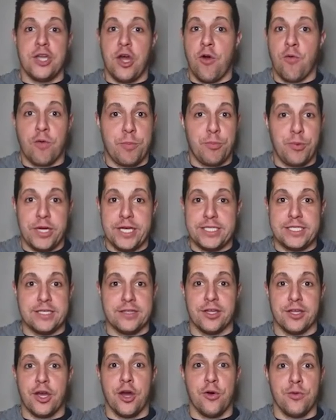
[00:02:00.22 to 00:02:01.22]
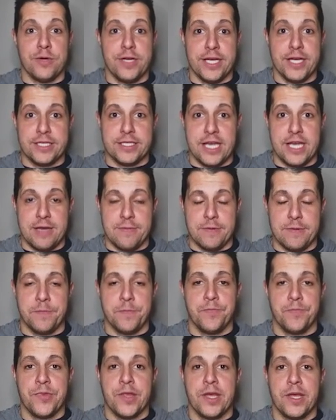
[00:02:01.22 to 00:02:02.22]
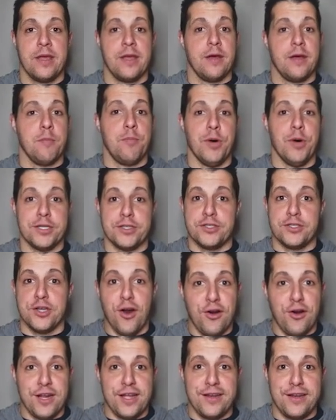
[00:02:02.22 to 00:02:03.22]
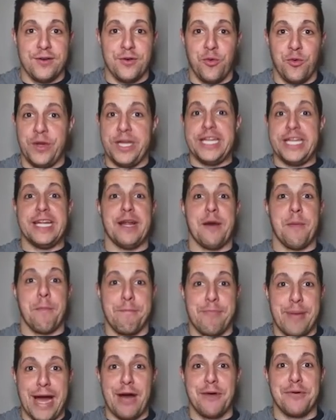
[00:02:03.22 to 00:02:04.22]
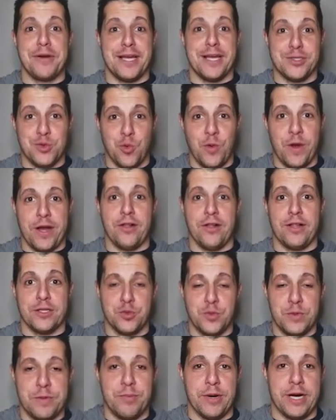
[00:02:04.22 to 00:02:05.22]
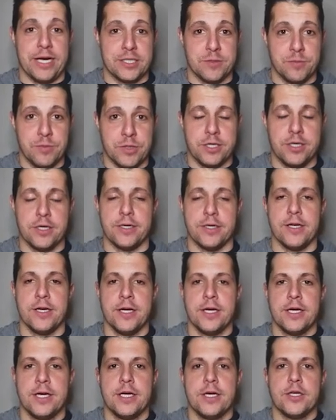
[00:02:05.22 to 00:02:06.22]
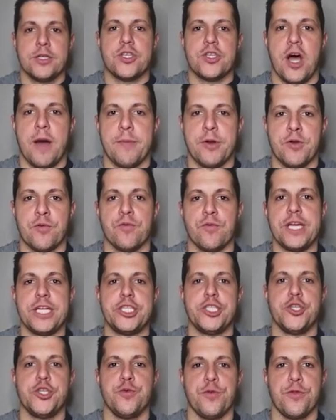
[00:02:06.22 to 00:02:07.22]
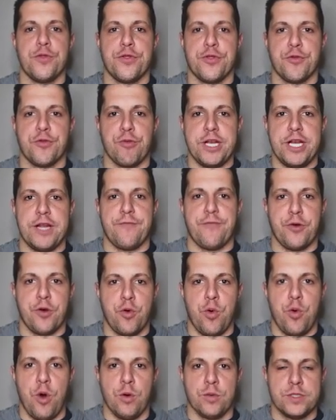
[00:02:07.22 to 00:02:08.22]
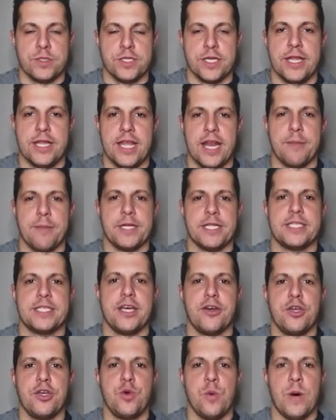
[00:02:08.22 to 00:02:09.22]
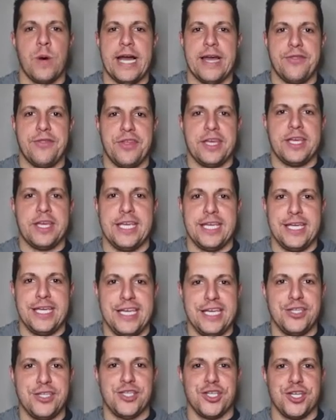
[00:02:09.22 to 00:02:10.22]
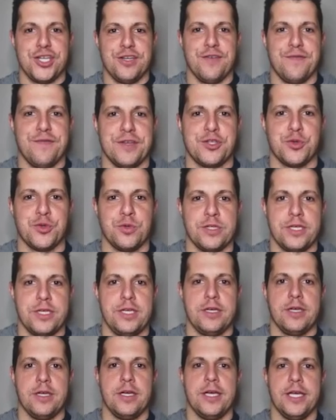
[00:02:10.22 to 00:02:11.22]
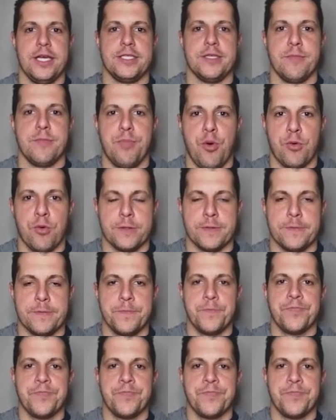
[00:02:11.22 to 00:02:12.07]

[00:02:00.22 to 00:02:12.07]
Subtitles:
no replacing the GOAT Nick Saban. But darn it, we did about as well as we possibly could. So I'm going to read you three different quotes, and then I'm going to tell you why I think each individually is important.